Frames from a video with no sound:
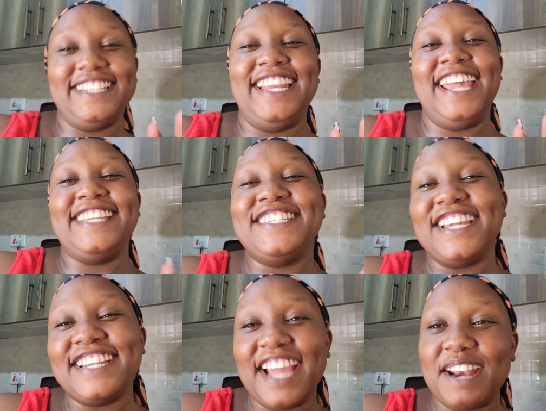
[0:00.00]

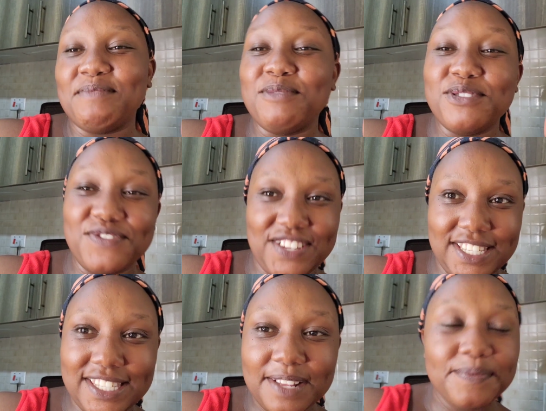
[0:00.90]
Nigerian
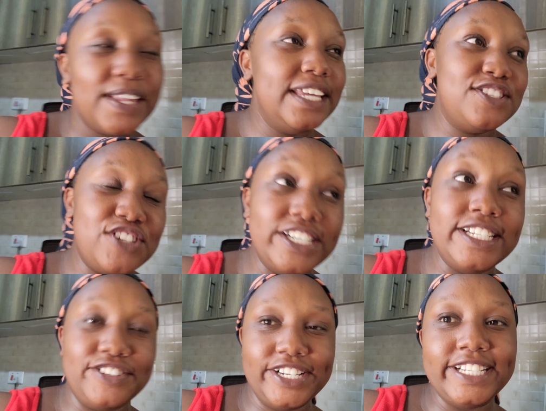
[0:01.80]
movies. It's really,
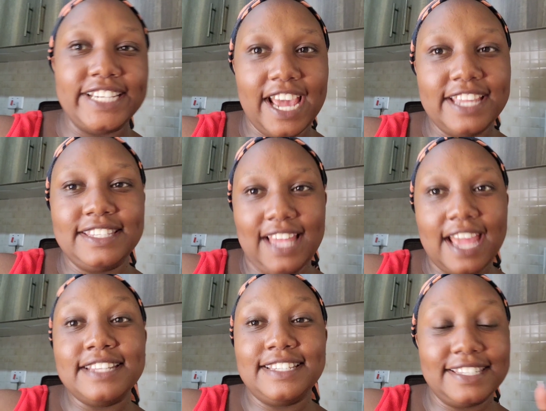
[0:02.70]
really nice.
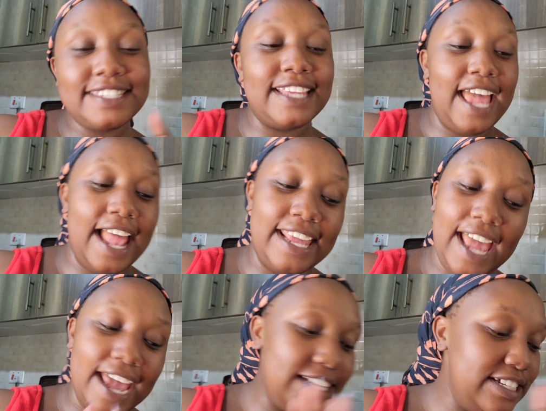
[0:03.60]
I just say I
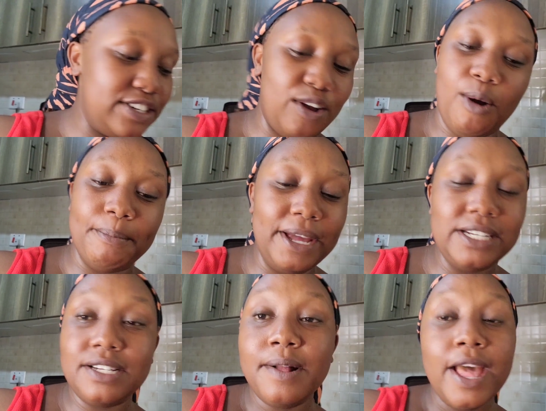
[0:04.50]
highly
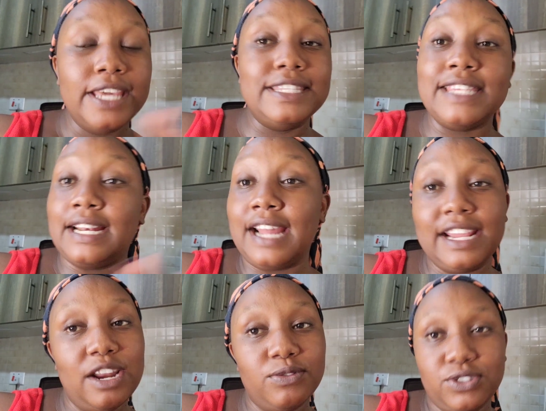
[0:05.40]
recommend. It's a
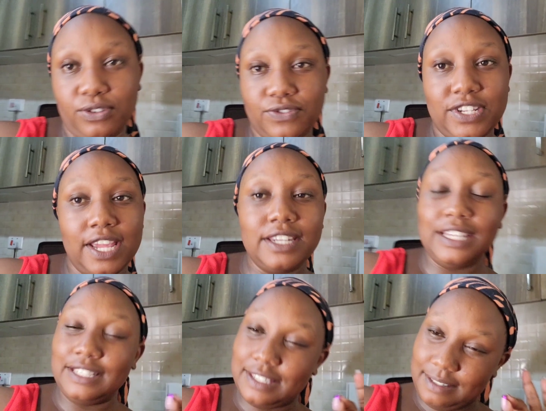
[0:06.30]
9 out of 10.
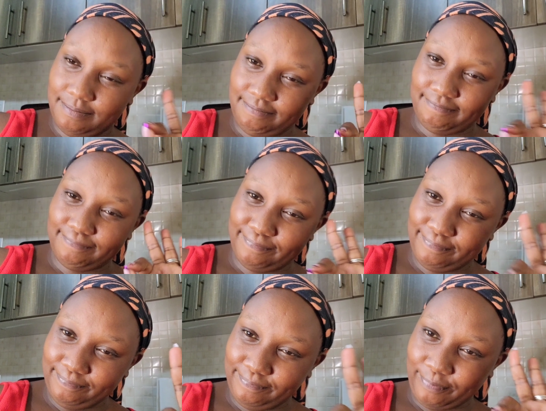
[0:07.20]
It's
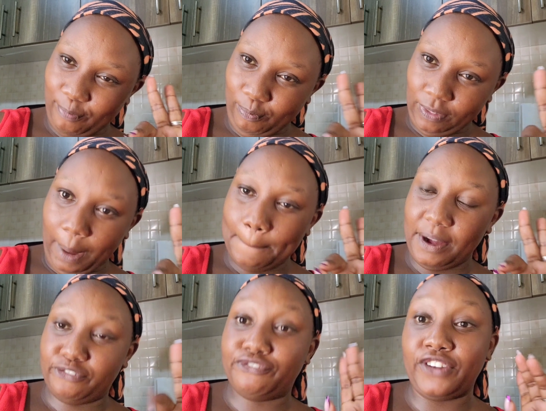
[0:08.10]

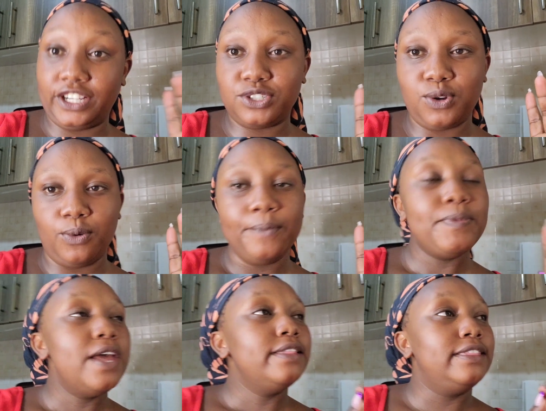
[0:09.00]
perfecto
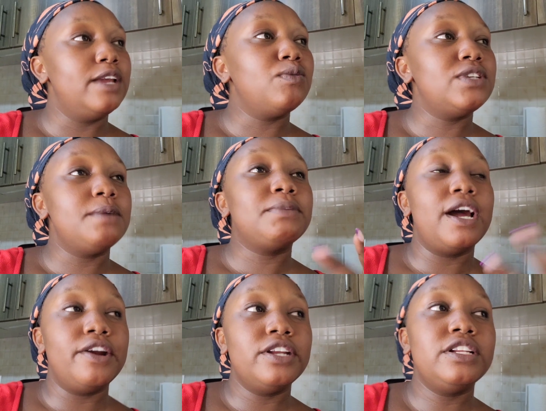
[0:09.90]
then what i'm
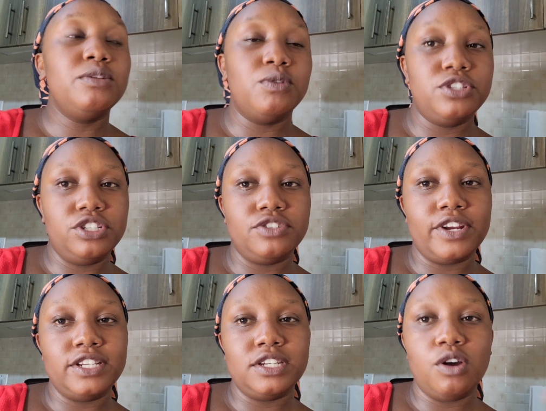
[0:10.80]
currently watching
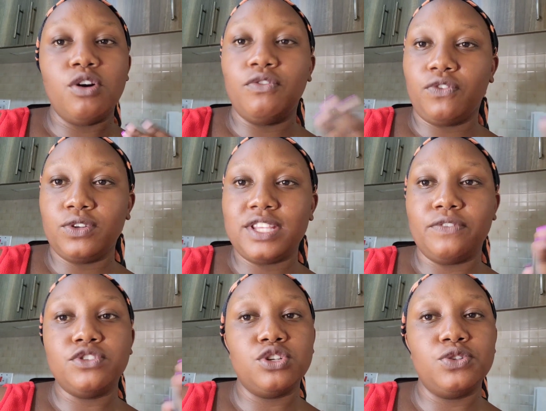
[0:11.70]
right now of course
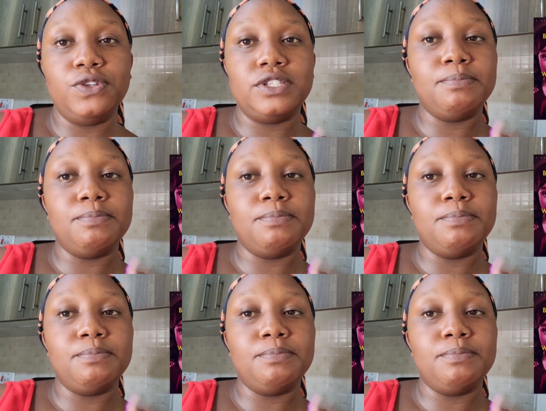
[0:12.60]
i've shown it's